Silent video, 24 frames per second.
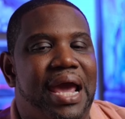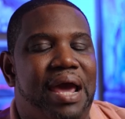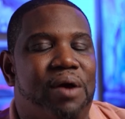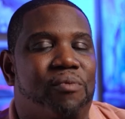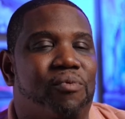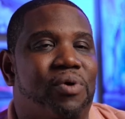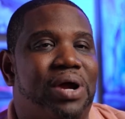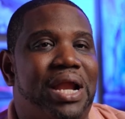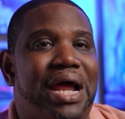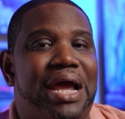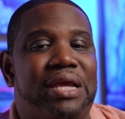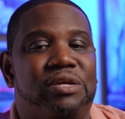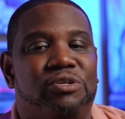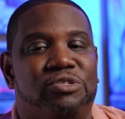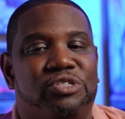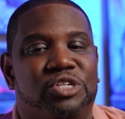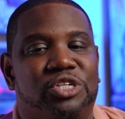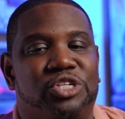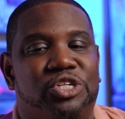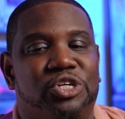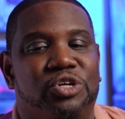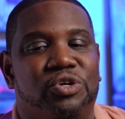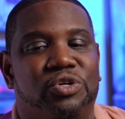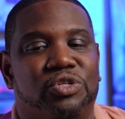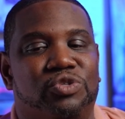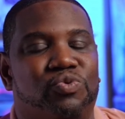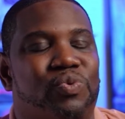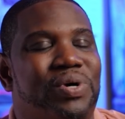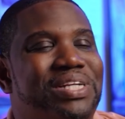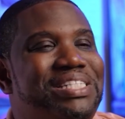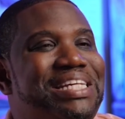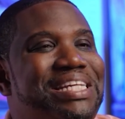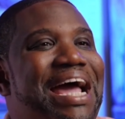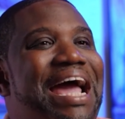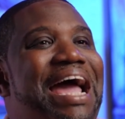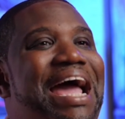And what I usually do is,
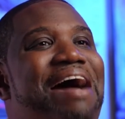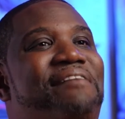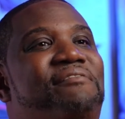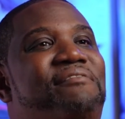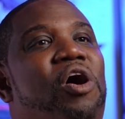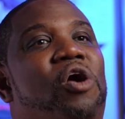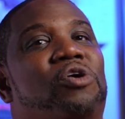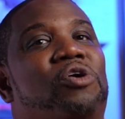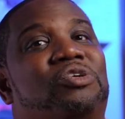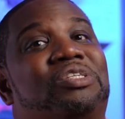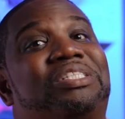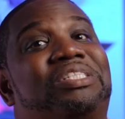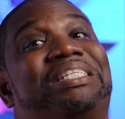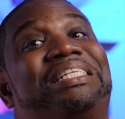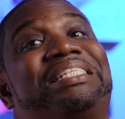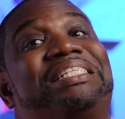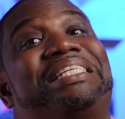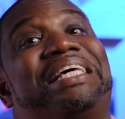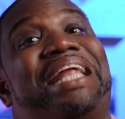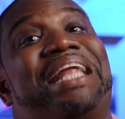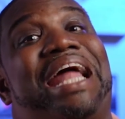once I have all those listed